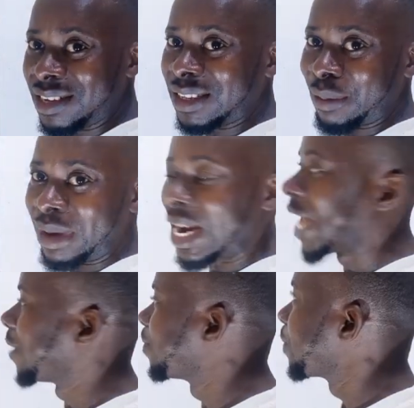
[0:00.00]
This is number
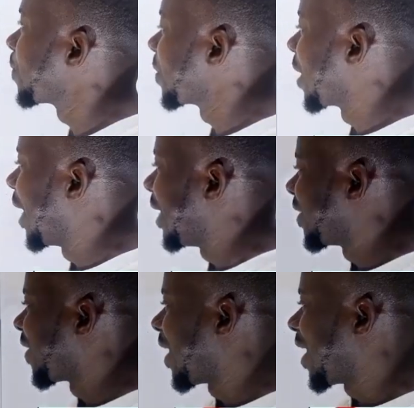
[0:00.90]
9, and
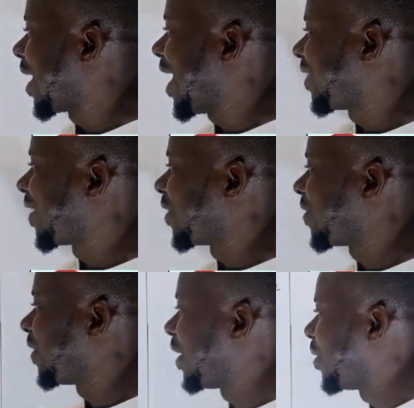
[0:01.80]
it is the
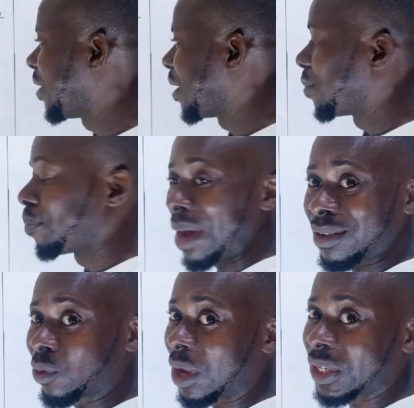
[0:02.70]
SSC
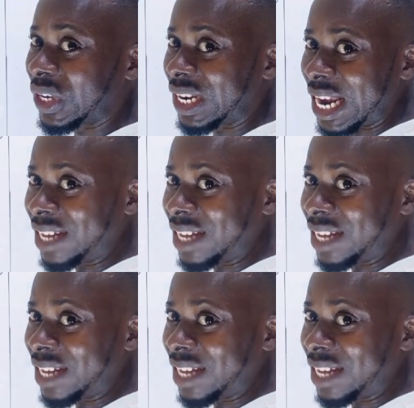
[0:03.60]
past question